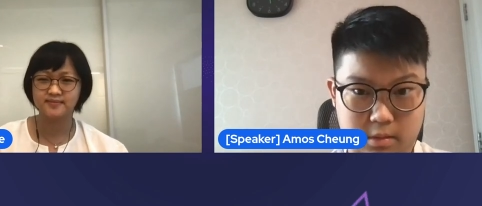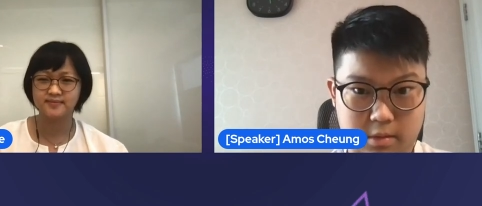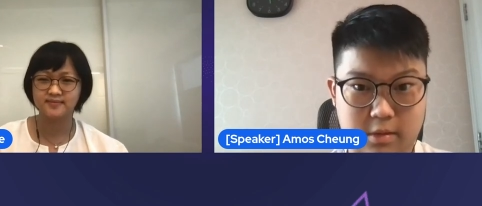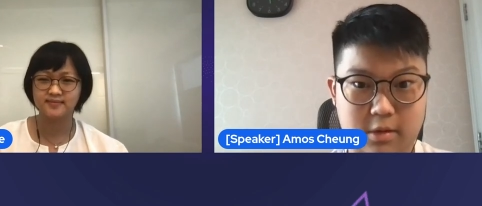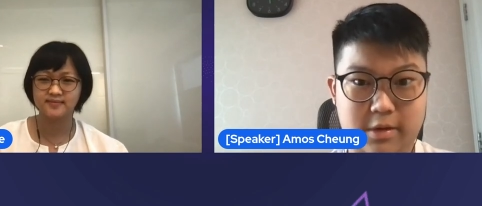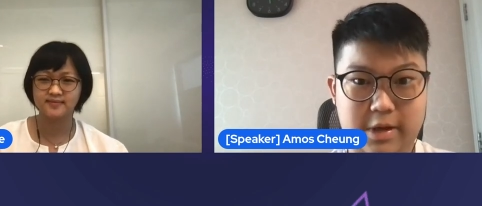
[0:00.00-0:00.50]

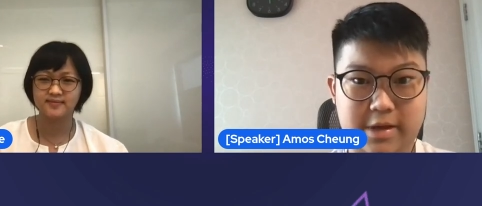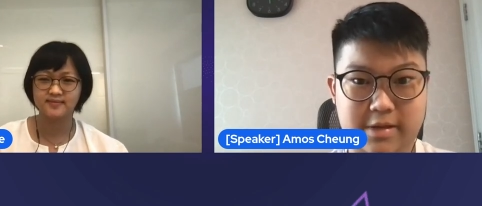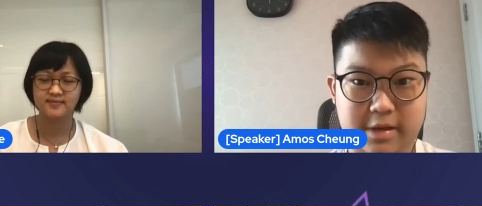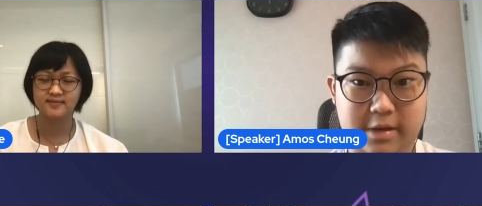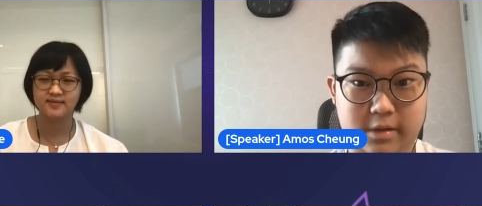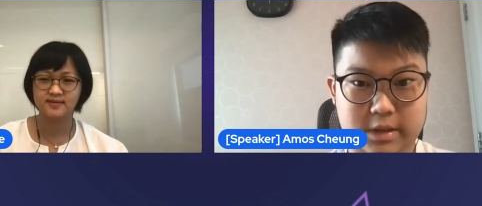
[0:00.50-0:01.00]
Speaker 1: Okay, thank
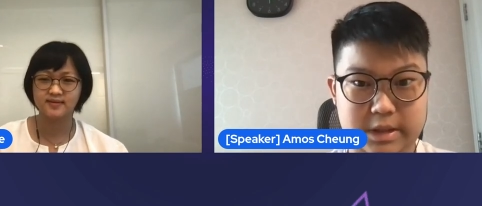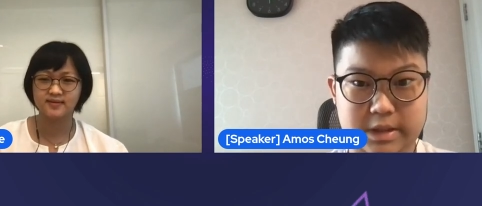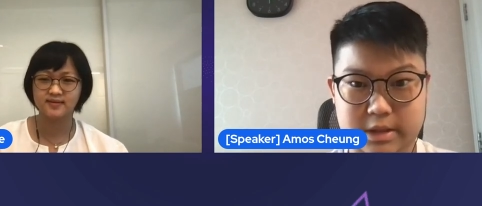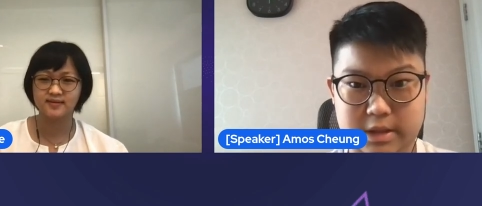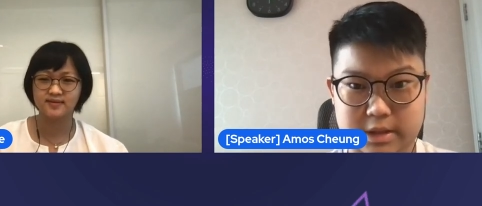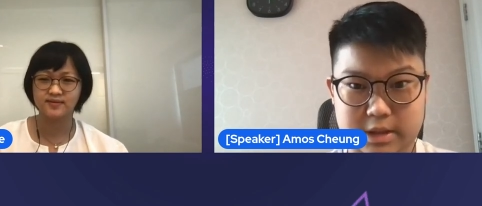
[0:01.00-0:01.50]
you,
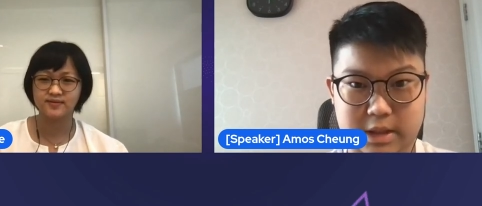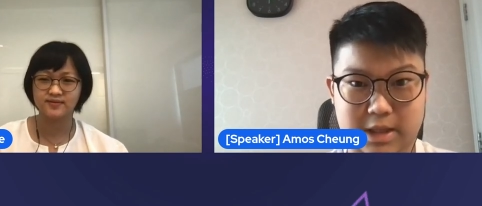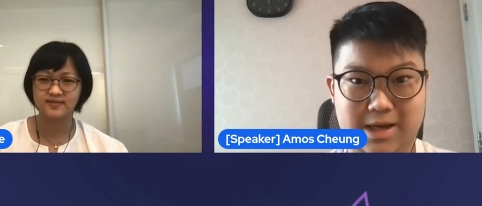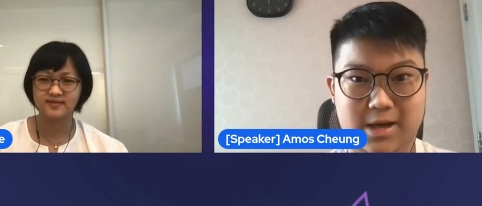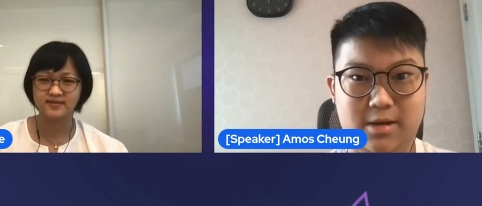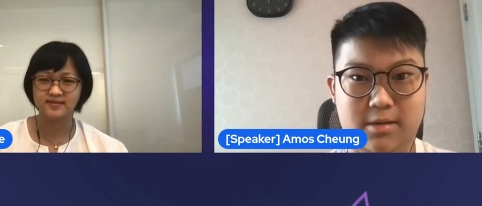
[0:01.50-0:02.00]
Cecilia.
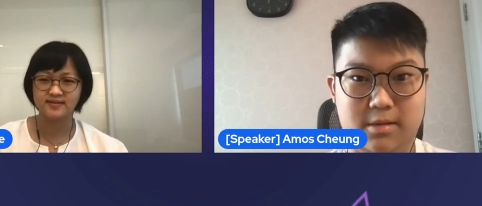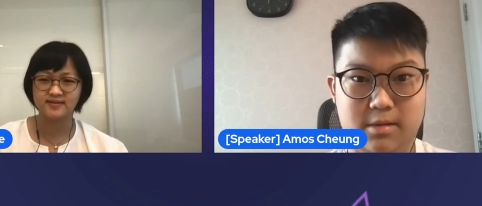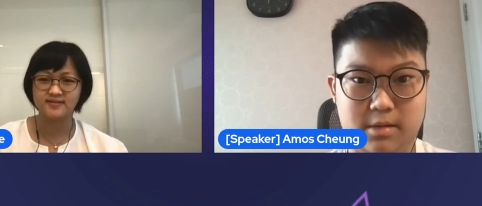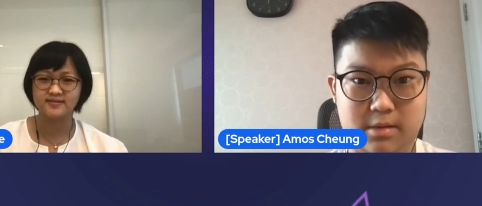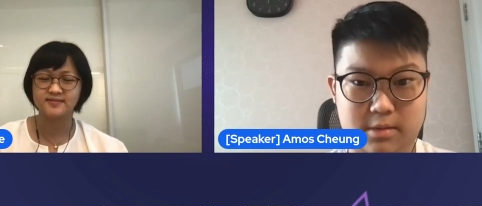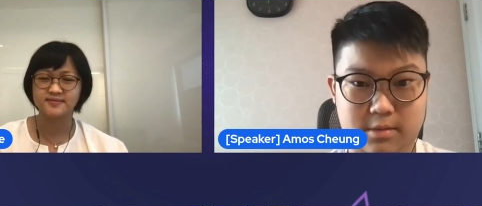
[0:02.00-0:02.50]

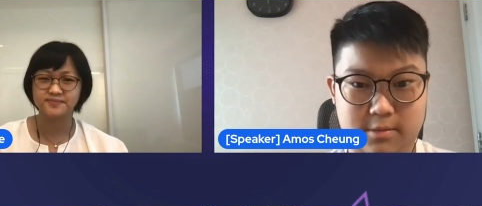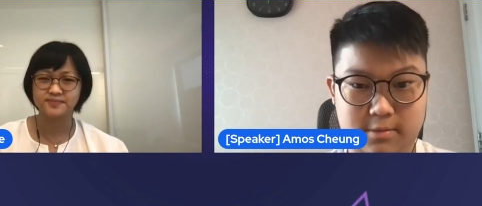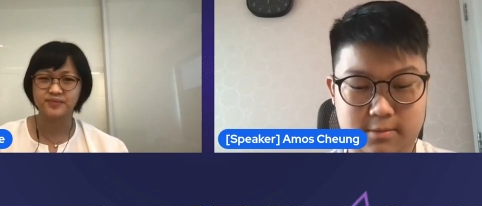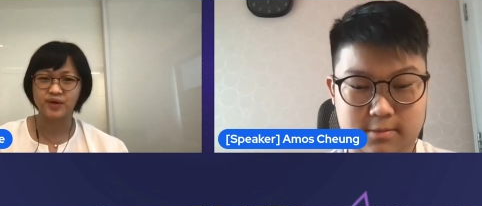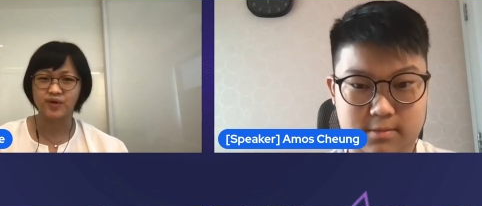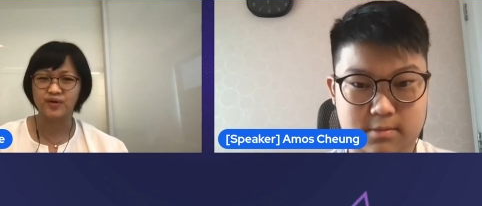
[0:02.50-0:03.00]

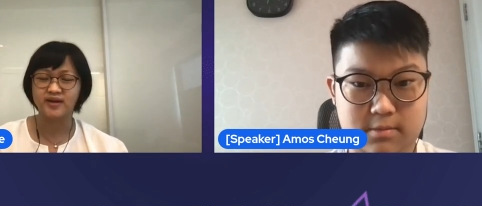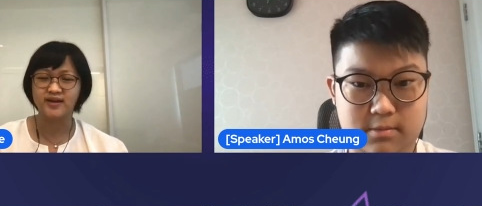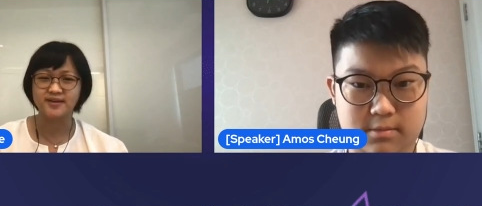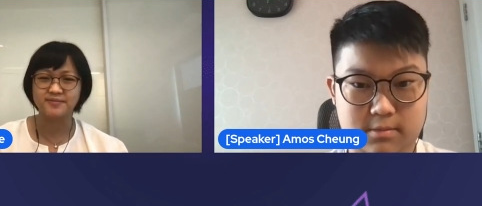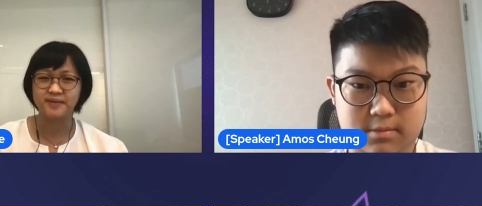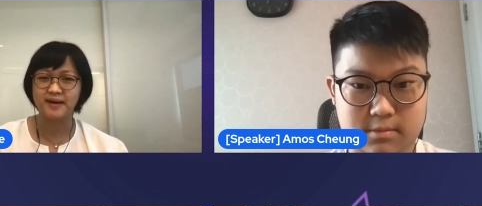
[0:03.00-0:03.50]

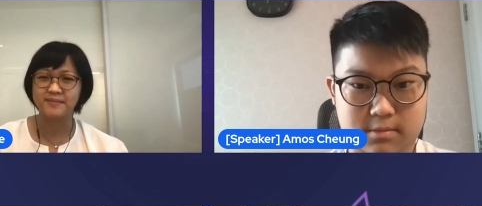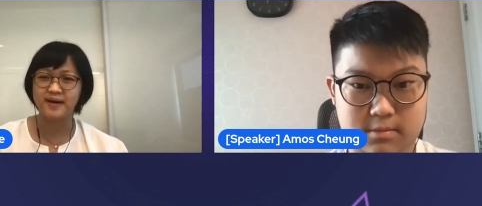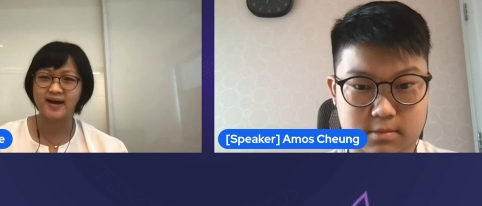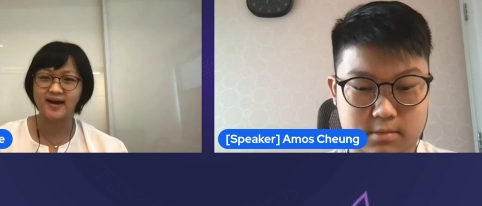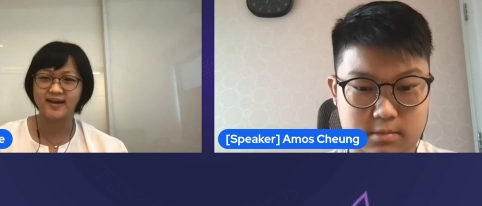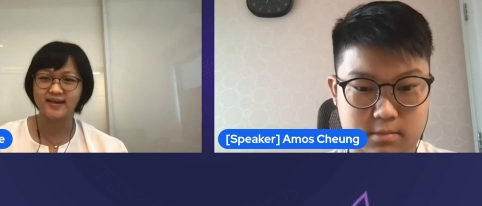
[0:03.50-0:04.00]
Speaker 2: Okay,
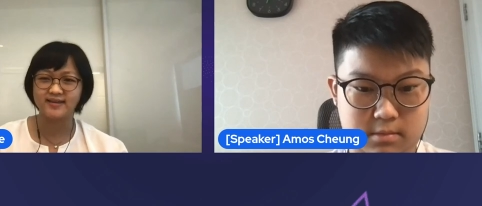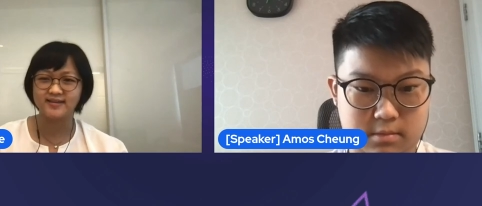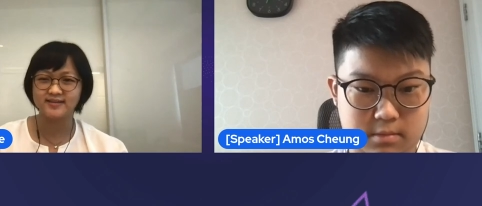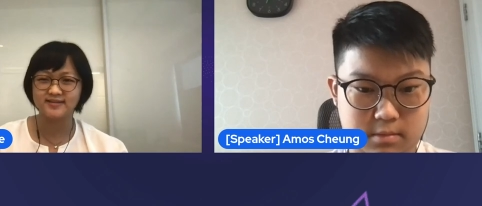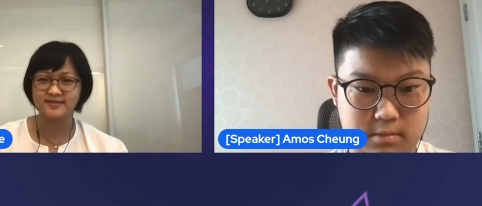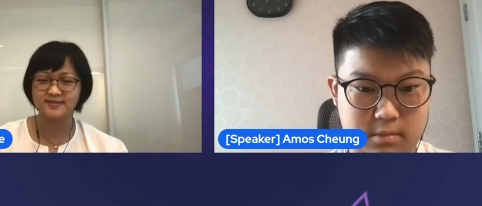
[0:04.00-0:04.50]
bye-bye.
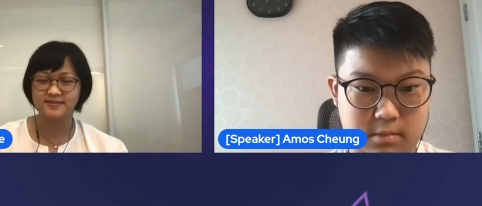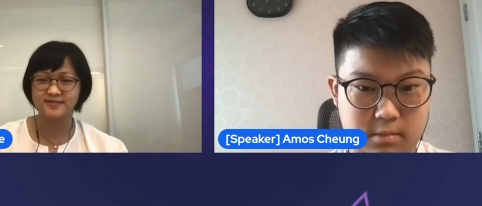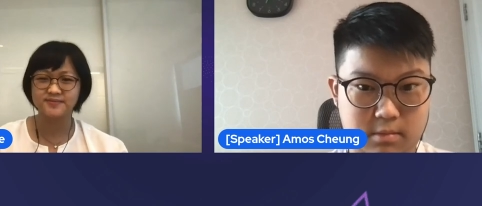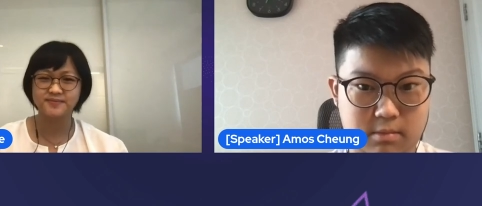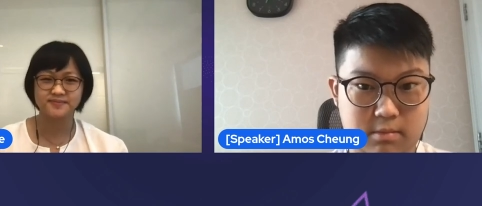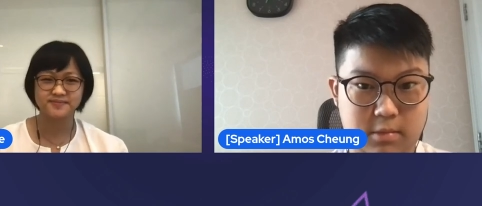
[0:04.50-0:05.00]

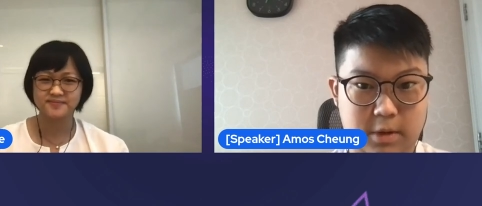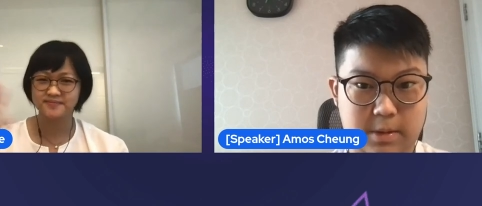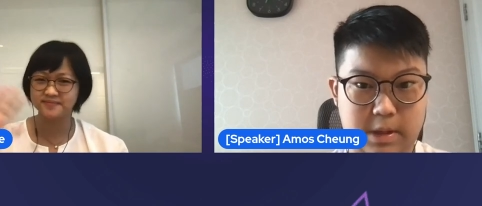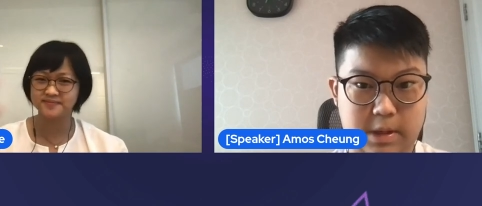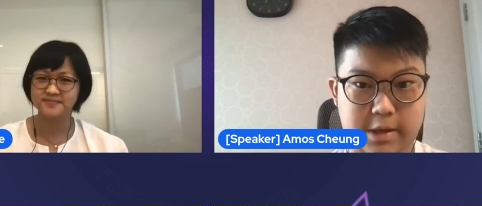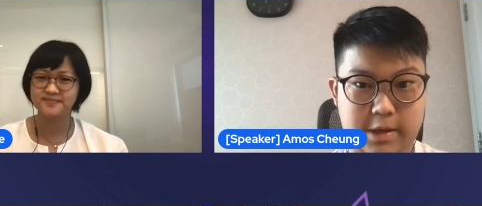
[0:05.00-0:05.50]

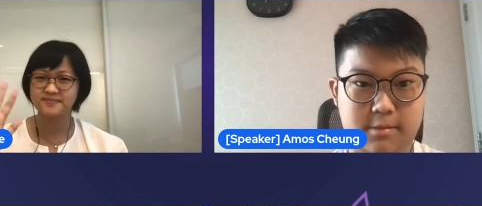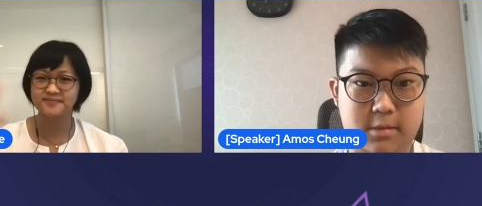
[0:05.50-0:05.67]
Speaker 1: Bye-bye.